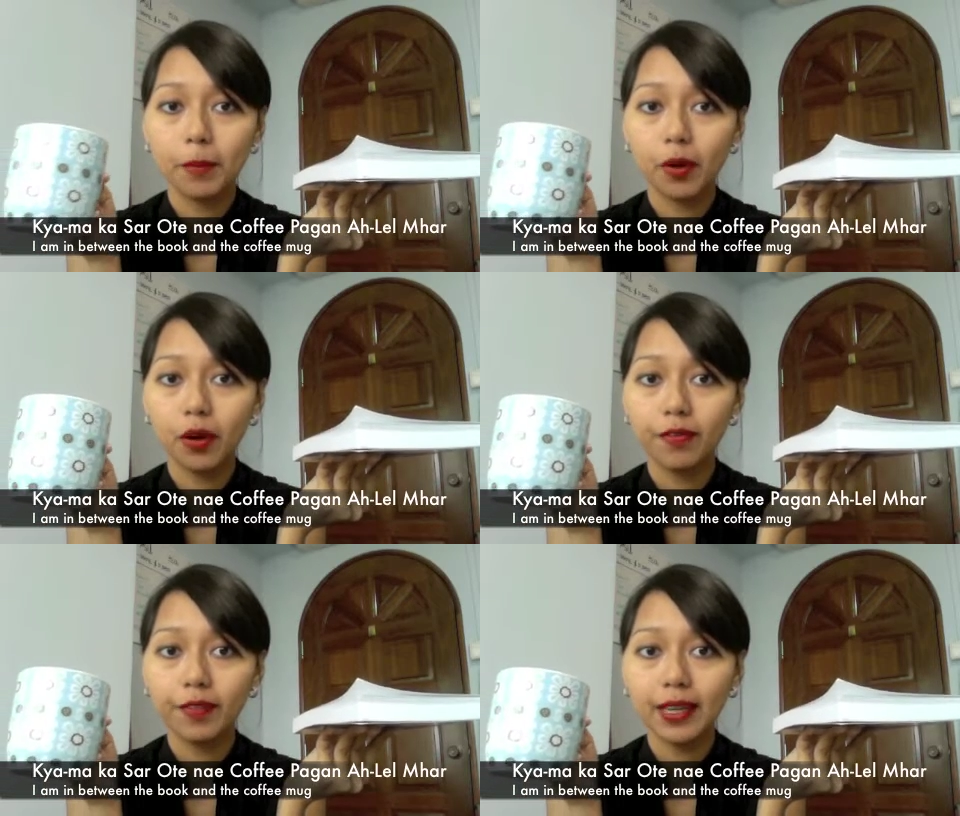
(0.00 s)

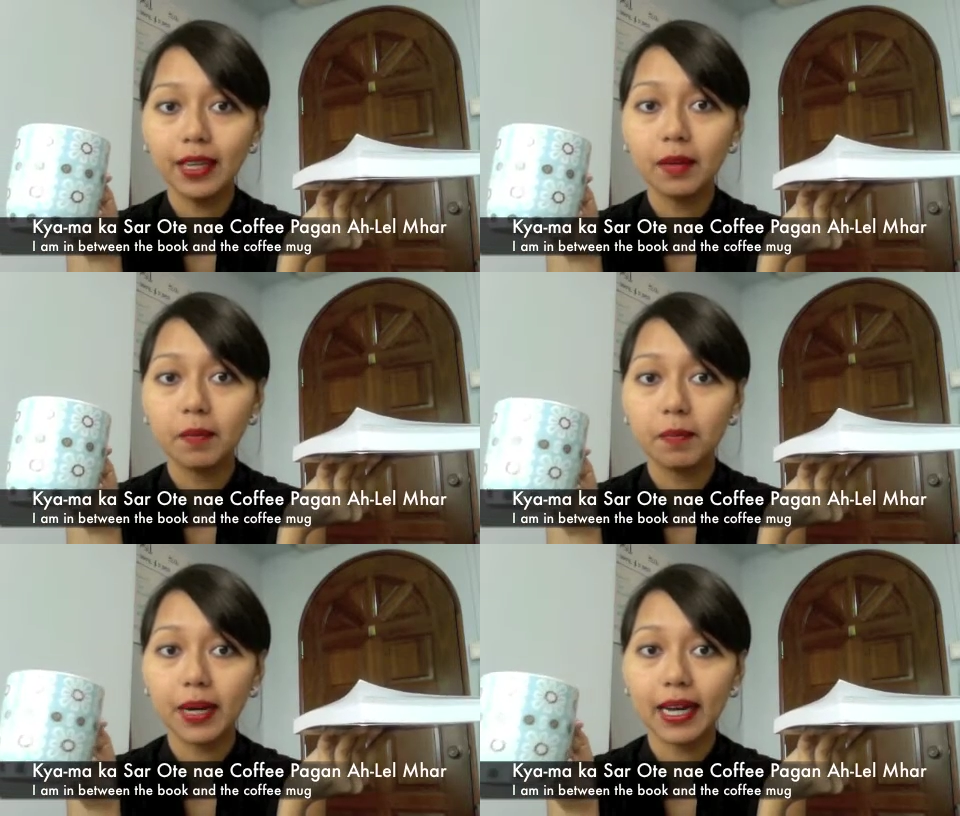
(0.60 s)
coffee
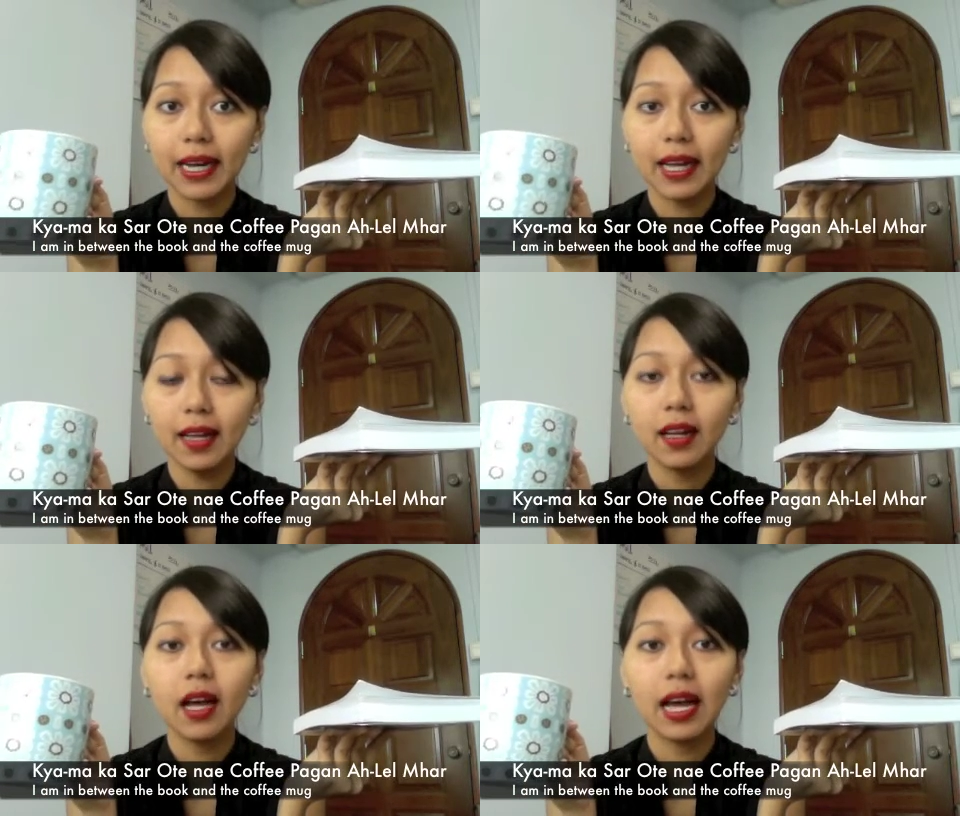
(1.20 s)
bagan
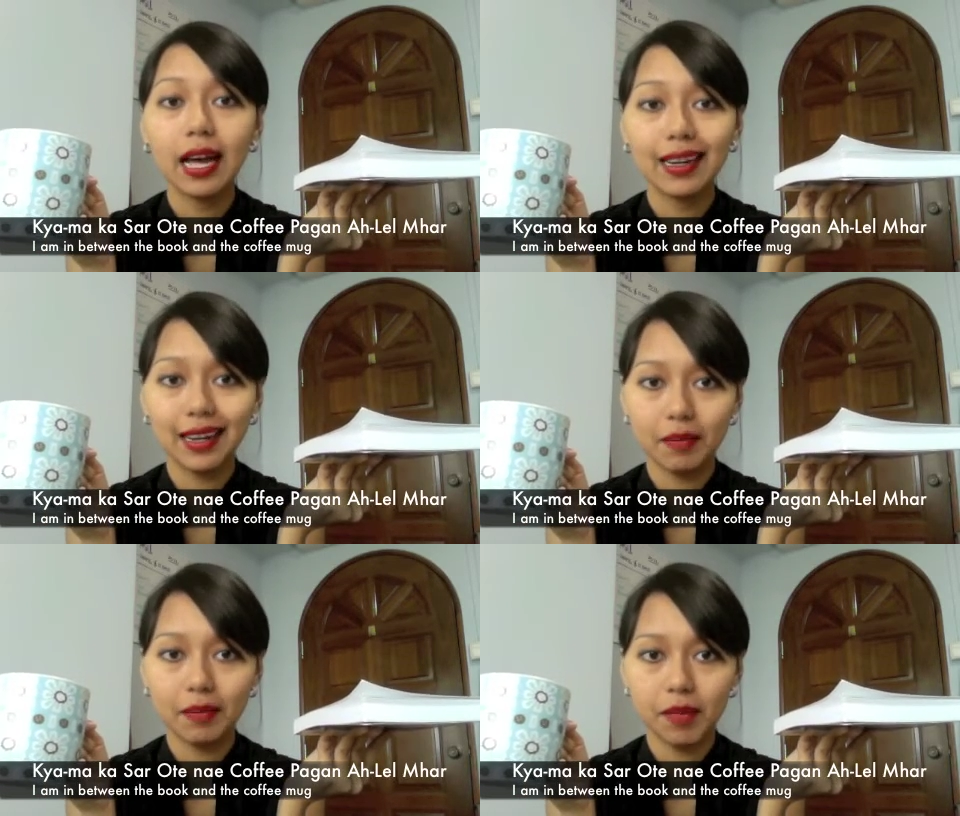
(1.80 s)

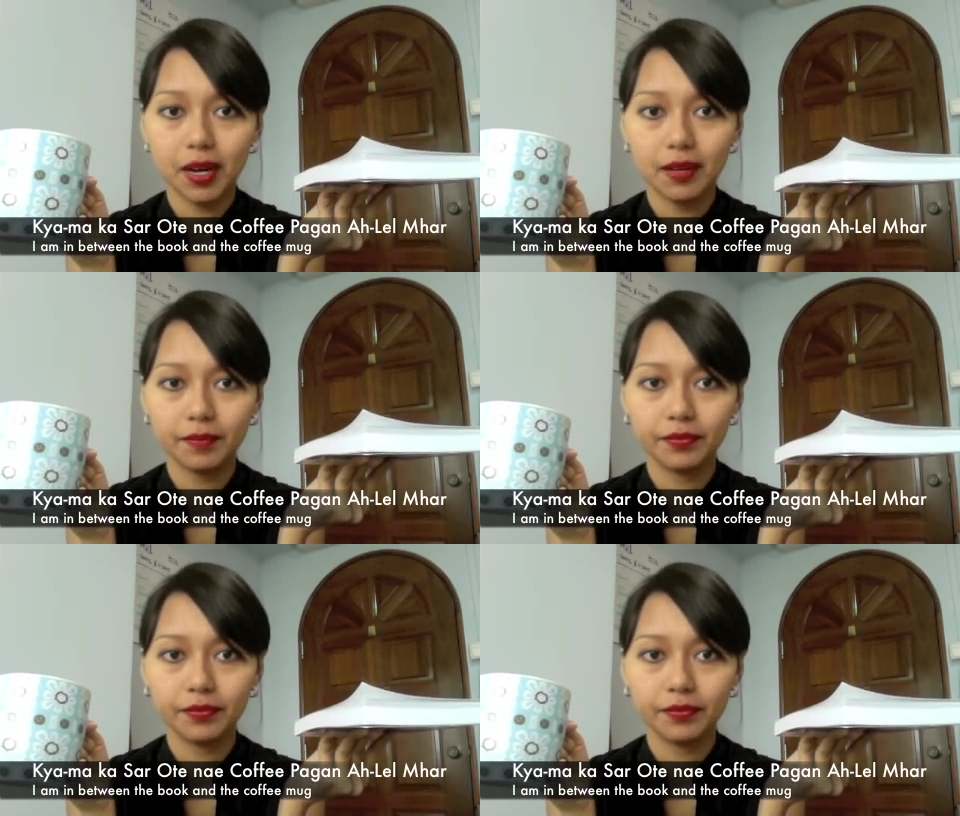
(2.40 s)
alema.